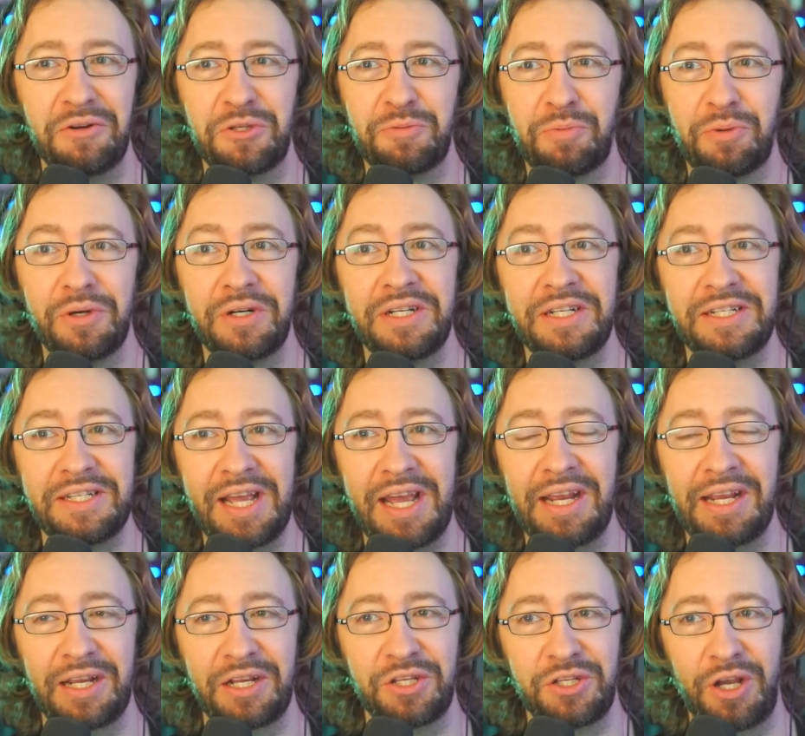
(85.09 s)
was pretty
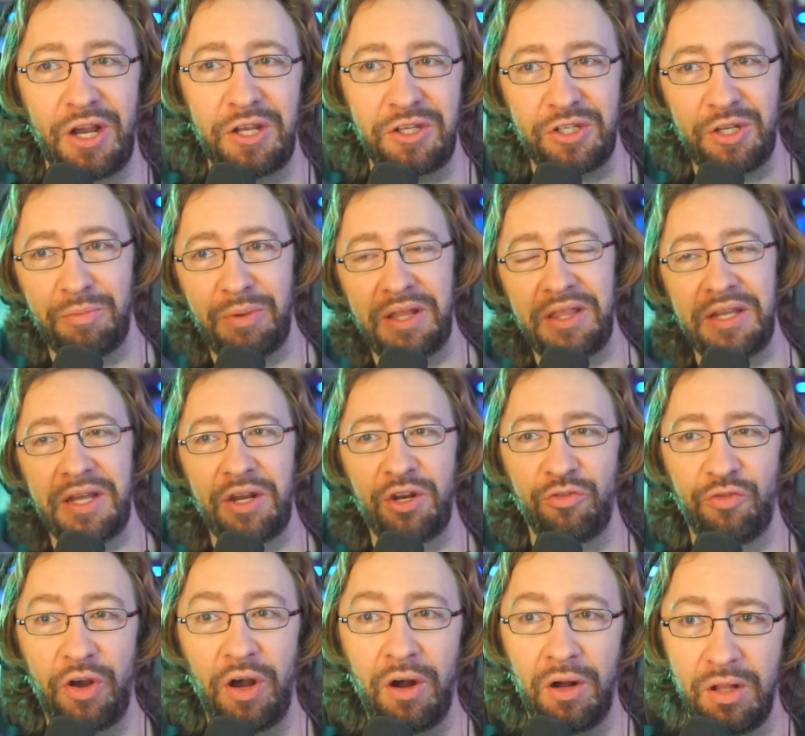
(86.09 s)
dang exhausted by the end
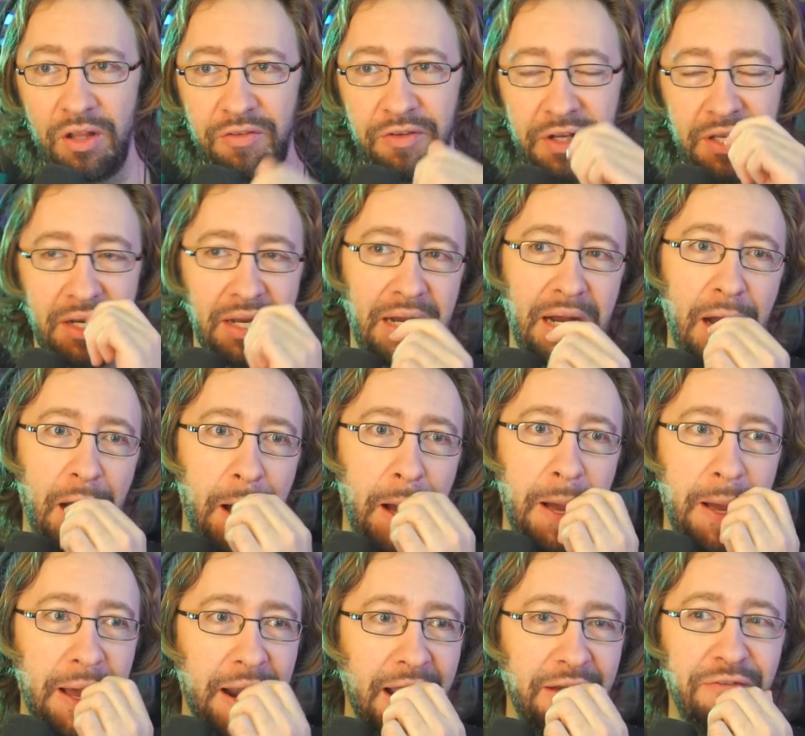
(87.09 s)
of all of it,
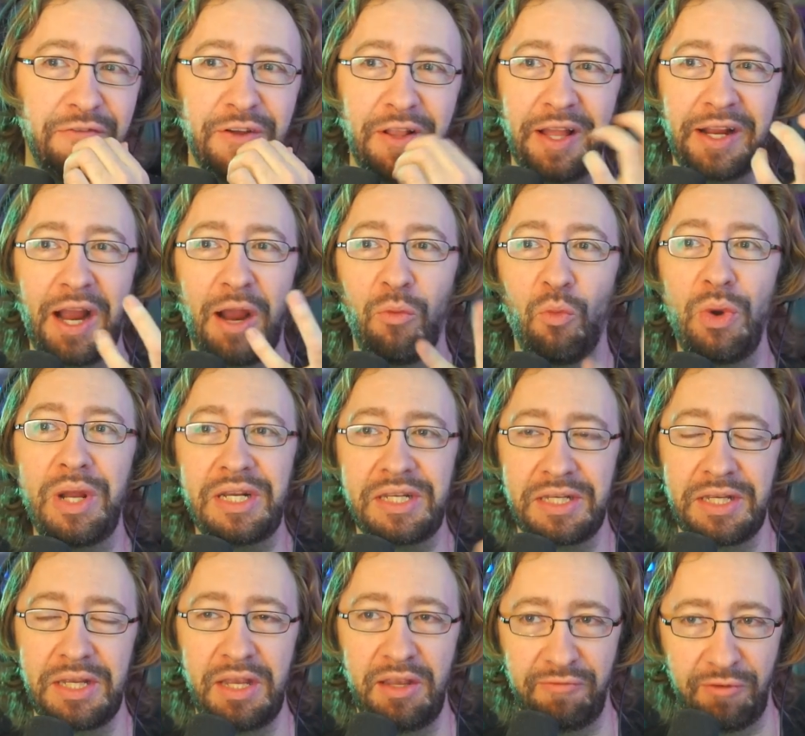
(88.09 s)
uh, and I feel like I went
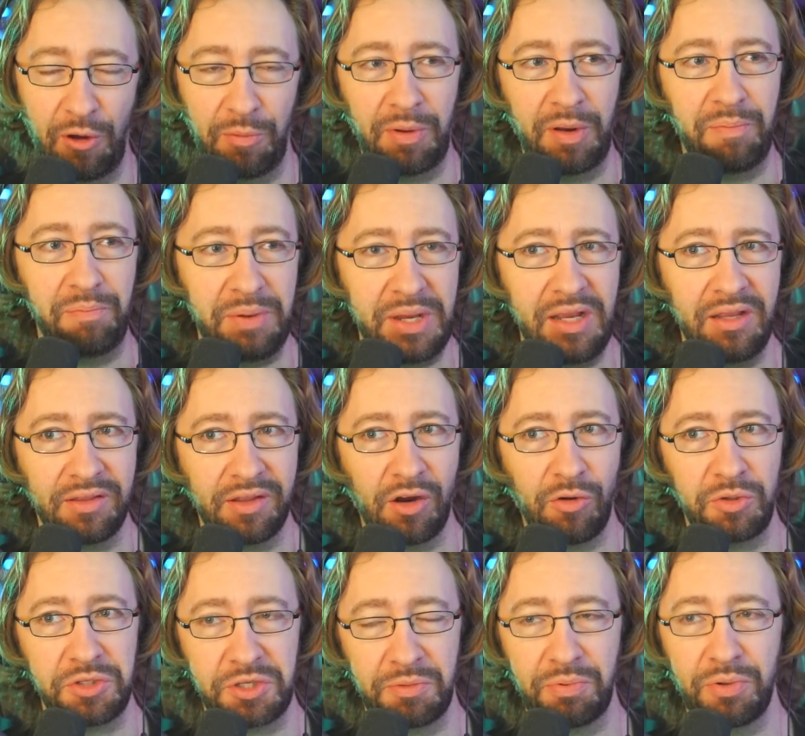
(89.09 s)
to Evo. But being there
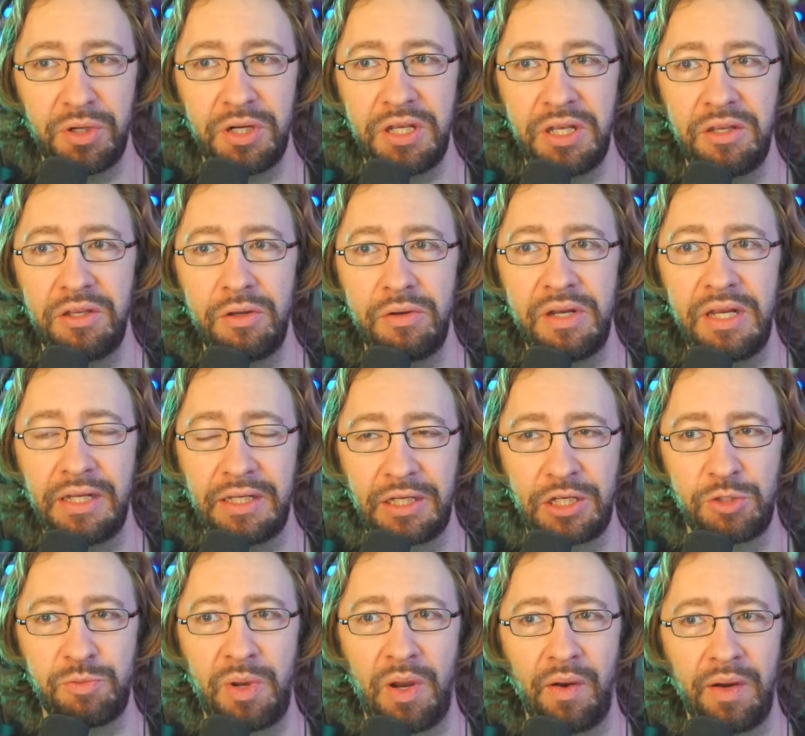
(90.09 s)
was a pretty unique
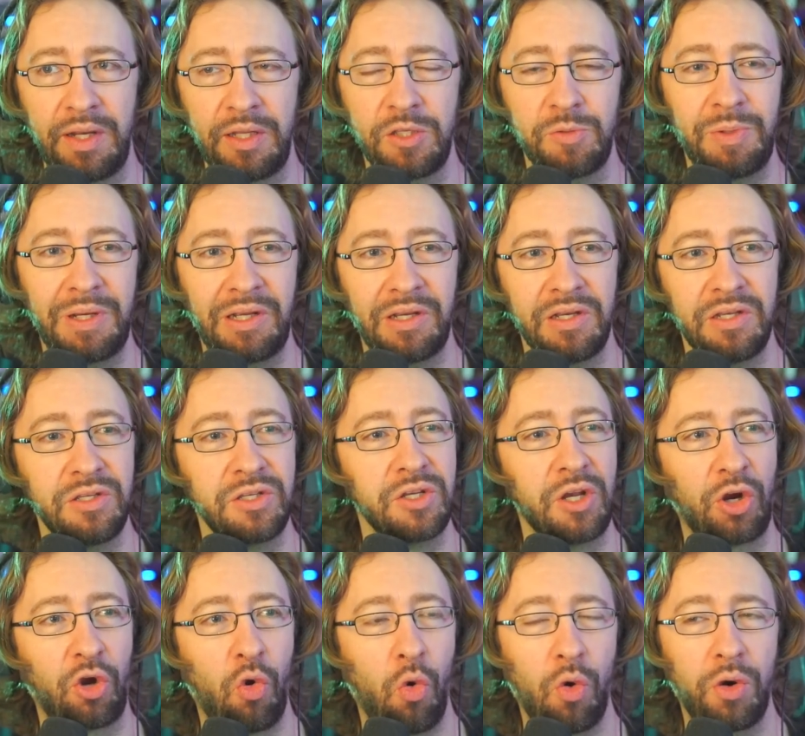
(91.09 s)
experience because,
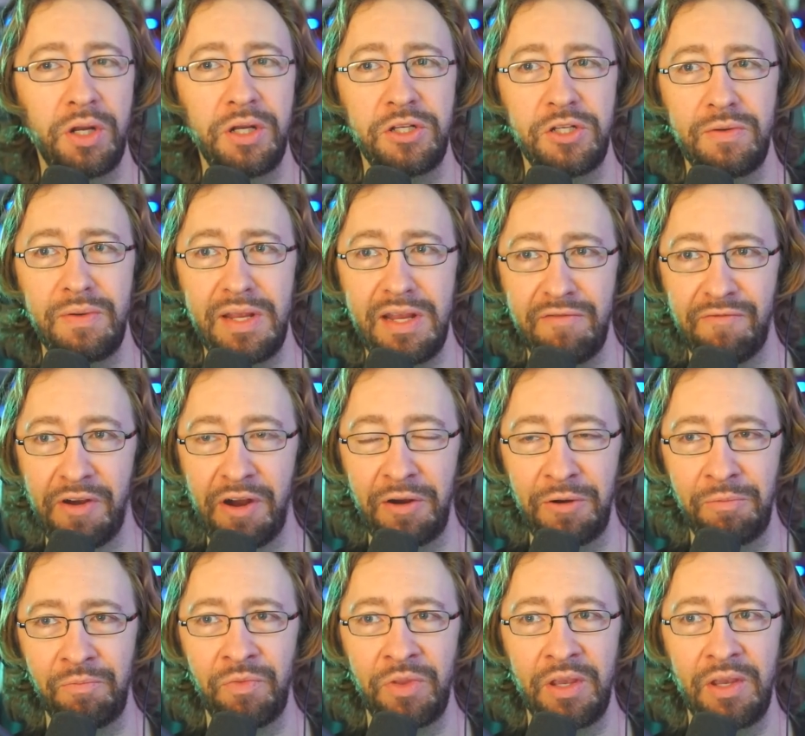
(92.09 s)
according to
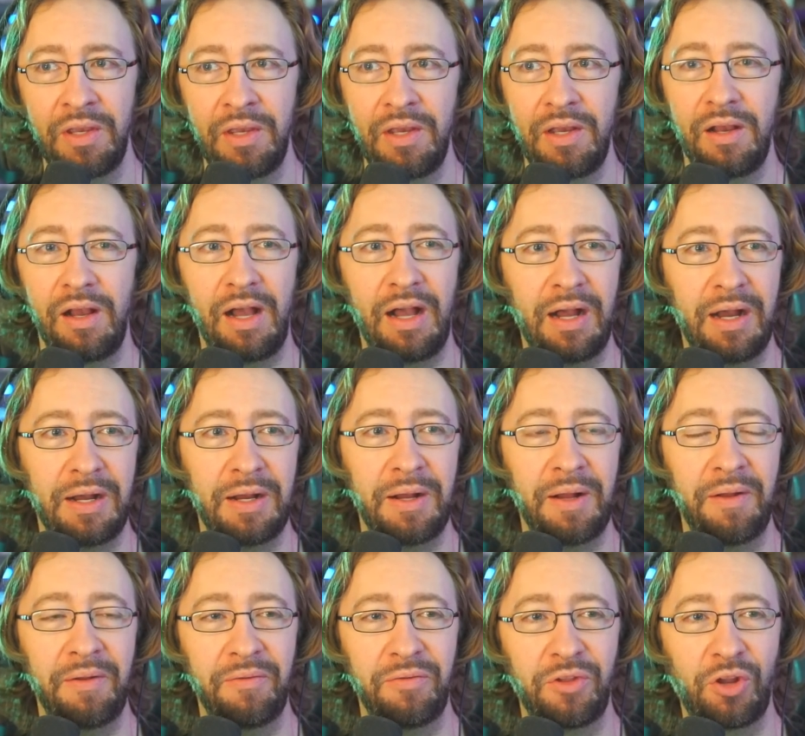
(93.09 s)
Evo,
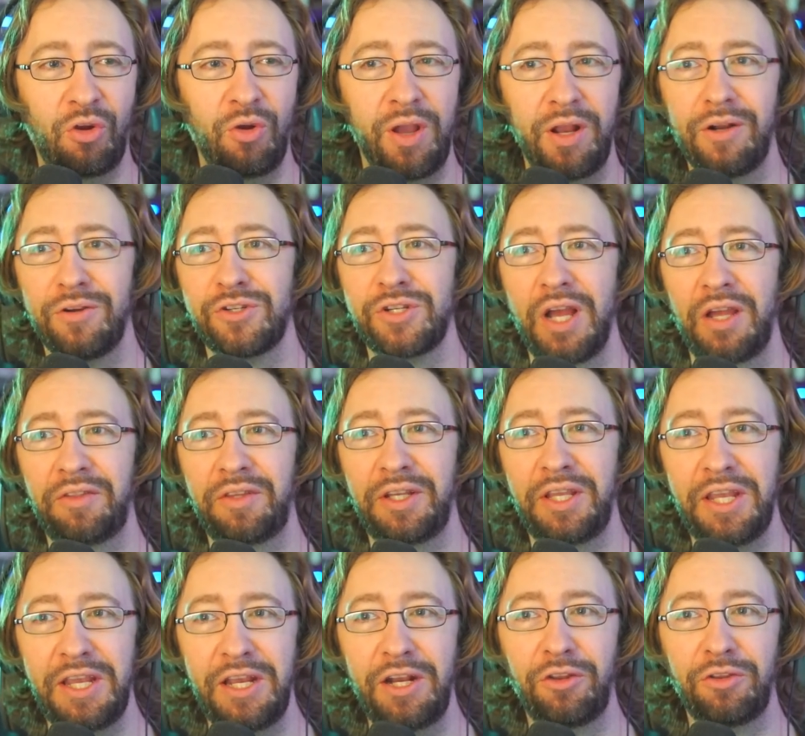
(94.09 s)
uh, the creators got the
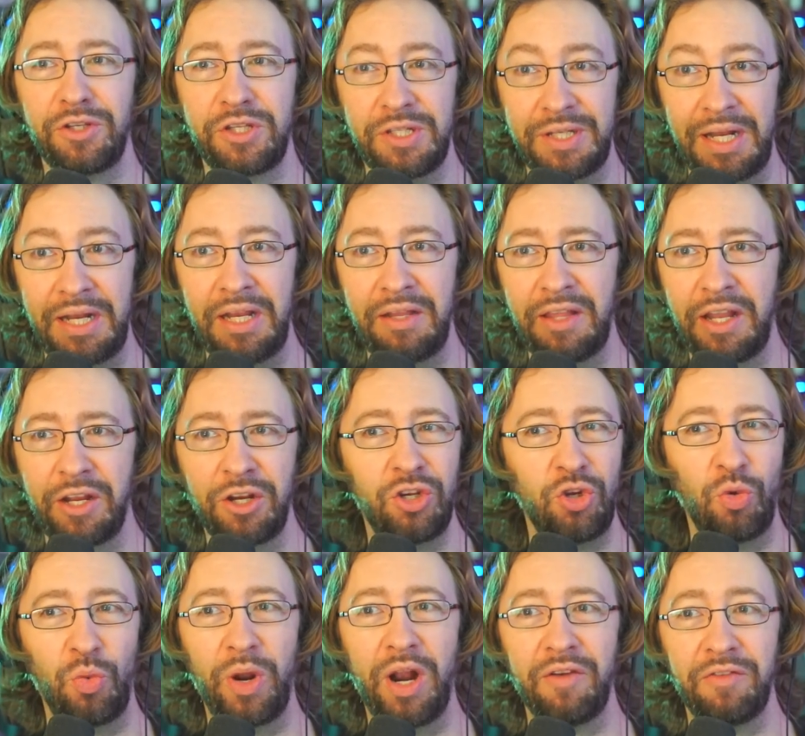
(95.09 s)
key to the city. They can
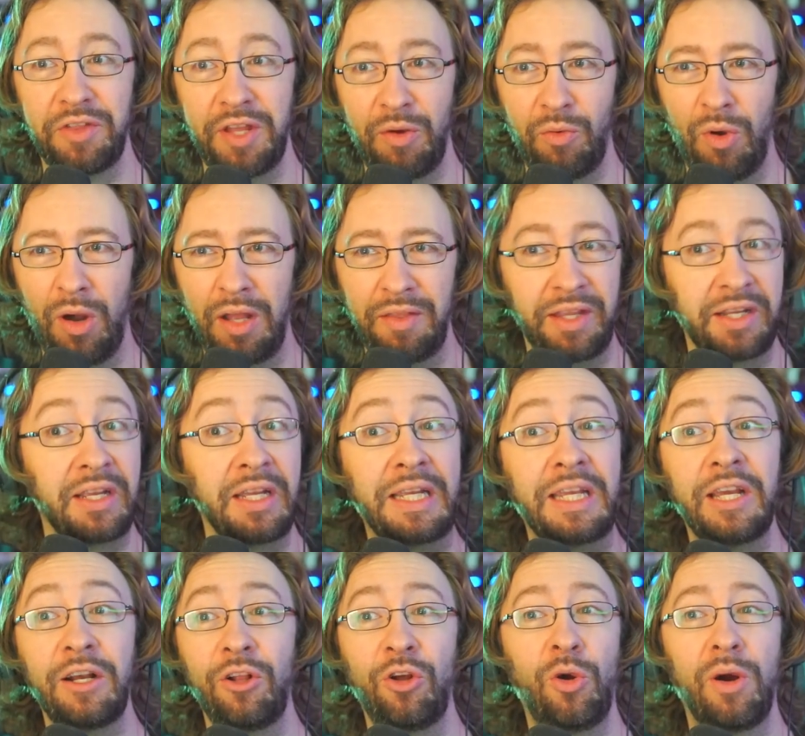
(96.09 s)
do whatever they want. They can
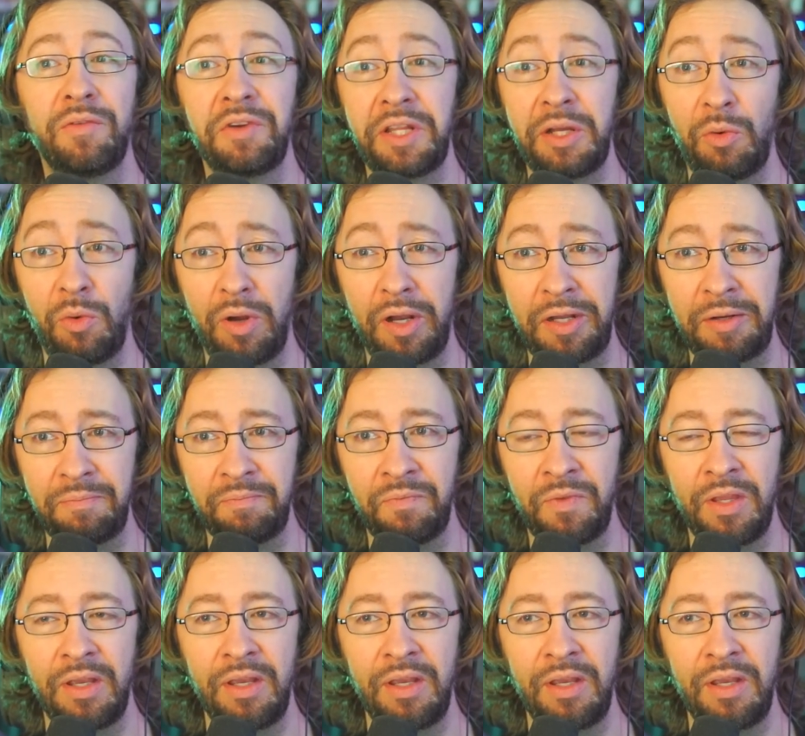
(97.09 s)
kill whoever they want